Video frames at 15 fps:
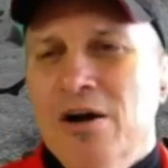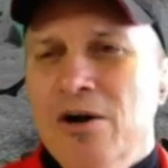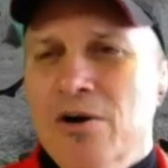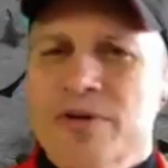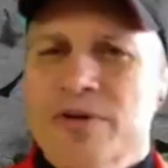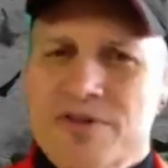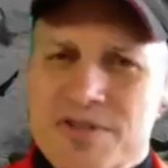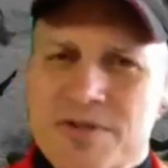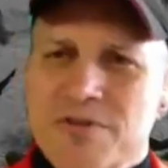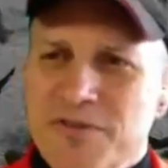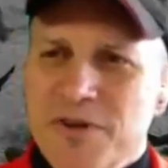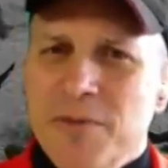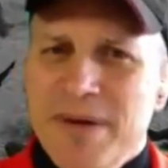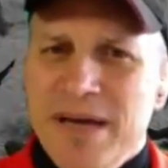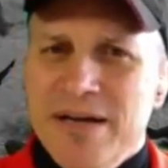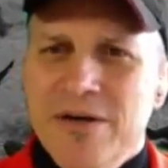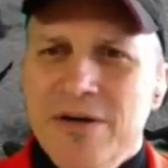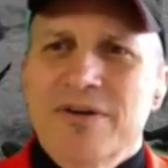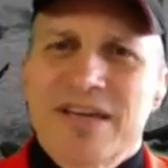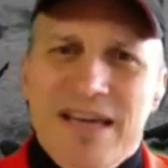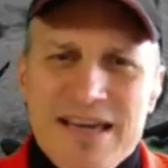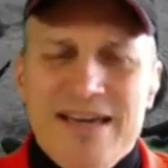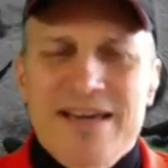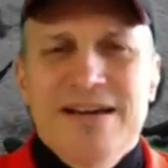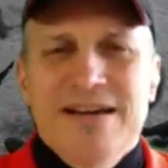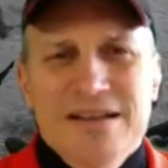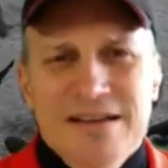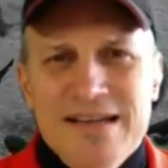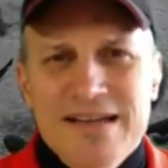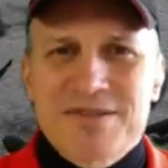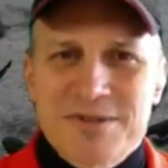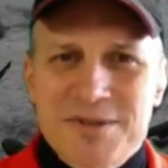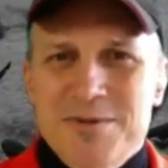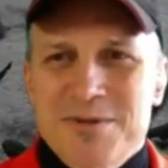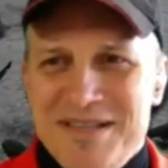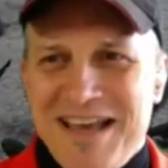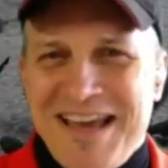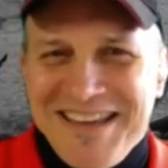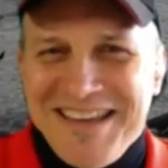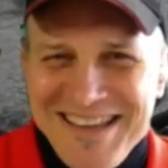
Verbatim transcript: Oh, you still mm. feel bad? Okay, next Tuesday.